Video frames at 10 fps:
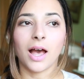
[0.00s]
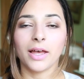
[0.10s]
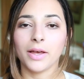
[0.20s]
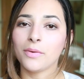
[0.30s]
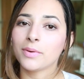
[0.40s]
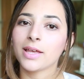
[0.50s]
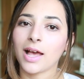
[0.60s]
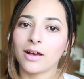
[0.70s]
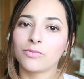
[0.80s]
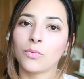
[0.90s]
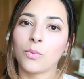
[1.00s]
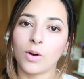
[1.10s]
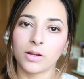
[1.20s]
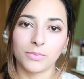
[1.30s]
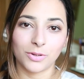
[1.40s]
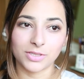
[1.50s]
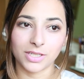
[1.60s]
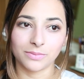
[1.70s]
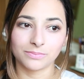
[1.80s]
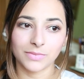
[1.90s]
I only have one
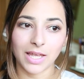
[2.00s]
body.